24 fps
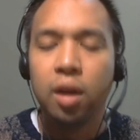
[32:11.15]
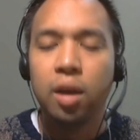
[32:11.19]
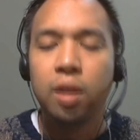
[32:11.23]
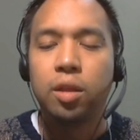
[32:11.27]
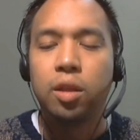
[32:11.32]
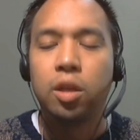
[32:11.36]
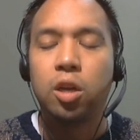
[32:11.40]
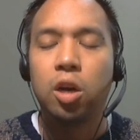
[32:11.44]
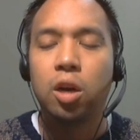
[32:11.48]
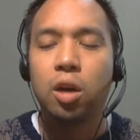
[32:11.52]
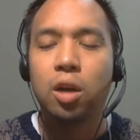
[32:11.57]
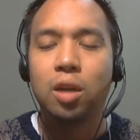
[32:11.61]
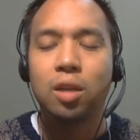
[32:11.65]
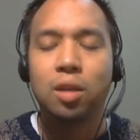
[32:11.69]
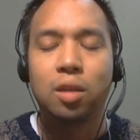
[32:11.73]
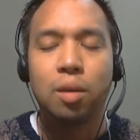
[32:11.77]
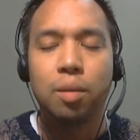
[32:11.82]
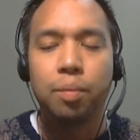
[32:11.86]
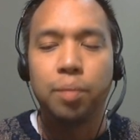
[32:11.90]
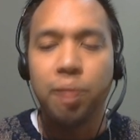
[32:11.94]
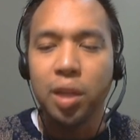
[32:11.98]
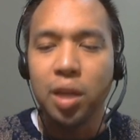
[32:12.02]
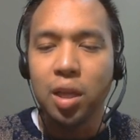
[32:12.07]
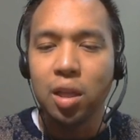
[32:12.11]
The target is
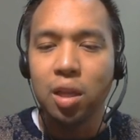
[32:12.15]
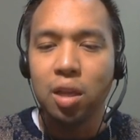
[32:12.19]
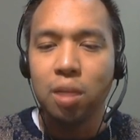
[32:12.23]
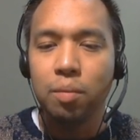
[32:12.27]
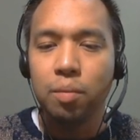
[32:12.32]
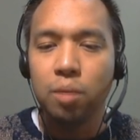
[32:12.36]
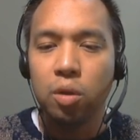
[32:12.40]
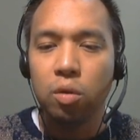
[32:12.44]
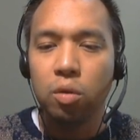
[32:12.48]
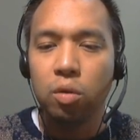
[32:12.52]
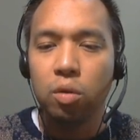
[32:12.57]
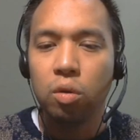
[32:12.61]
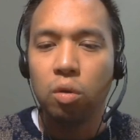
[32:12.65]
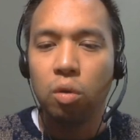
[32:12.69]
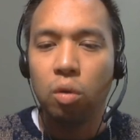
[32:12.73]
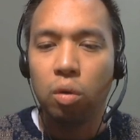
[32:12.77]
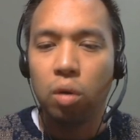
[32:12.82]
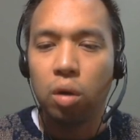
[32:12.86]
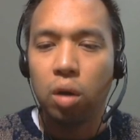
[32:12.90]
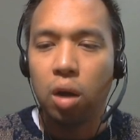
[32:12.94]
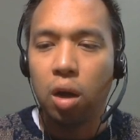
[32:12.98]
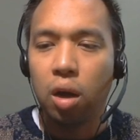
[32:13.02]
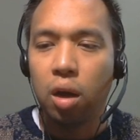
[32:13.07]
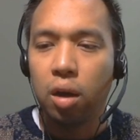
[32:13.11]
completely immune
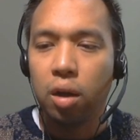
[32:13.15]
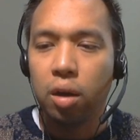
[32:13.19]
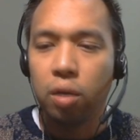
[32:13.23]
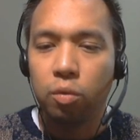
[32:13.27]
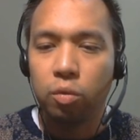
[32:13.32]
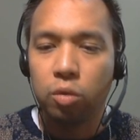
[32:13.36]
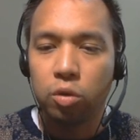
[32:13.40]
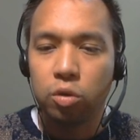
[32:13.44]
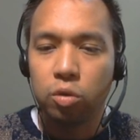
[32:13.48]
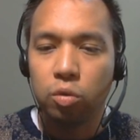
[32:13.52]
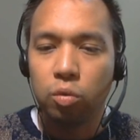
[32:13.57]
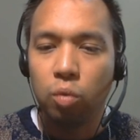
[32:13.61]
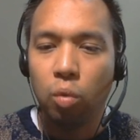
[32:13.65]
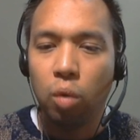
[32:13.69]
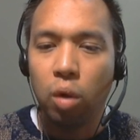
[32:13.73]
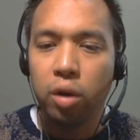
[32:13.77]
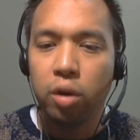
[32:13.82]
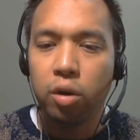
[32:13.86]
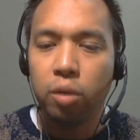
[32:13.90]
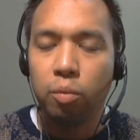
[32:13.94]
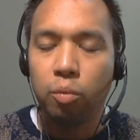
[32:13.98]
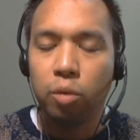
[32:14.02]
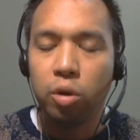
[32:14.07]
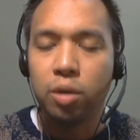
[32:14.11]
to one
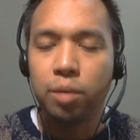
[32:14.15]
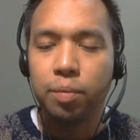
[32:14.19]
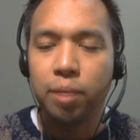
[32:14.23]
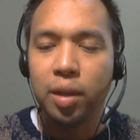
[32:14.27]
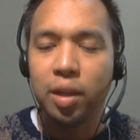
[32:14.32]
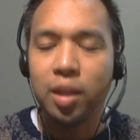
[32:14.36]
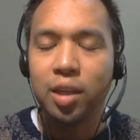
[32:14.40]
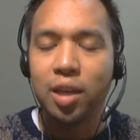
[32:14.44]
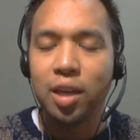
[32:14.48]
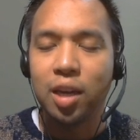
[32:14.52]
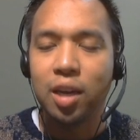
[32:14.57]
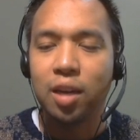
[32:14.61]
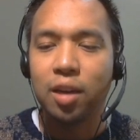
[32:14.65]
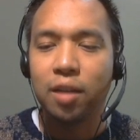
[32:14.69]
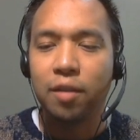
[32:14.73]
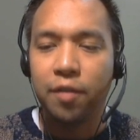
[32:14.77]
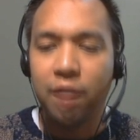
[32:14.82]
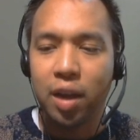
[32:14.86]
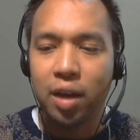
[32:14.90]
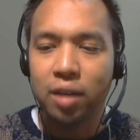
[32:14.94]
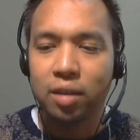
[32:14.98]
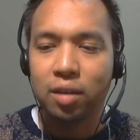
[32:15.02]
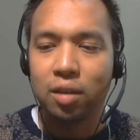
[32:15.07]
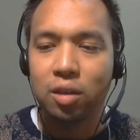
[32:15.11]
or more debilitating
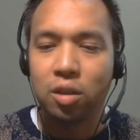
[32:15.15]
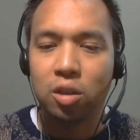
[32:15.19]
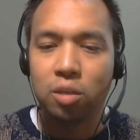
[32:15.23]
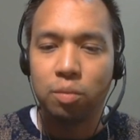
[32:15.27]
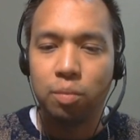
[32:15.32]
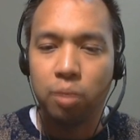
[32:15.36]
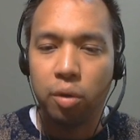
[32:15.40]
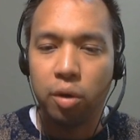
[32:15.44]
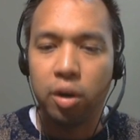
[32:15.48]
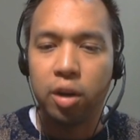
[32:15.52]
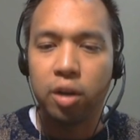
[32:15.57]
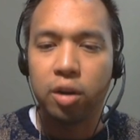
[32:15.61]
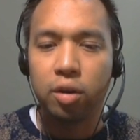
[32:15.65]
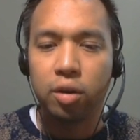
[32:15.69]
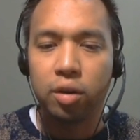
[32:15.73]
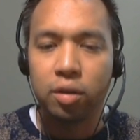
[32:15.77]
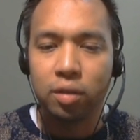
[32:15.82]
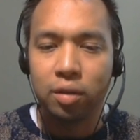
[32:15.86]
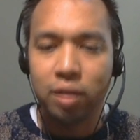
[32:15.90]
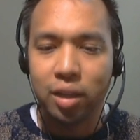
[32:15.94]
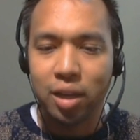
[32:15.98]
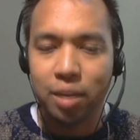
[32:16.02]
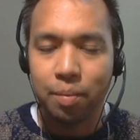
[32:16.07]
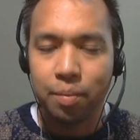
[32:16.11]
effects, such as burning or
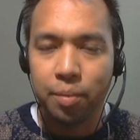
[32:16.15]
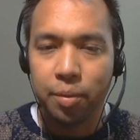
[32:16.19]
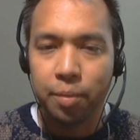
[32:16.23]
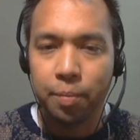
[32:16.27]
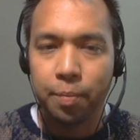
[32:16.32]
asleep.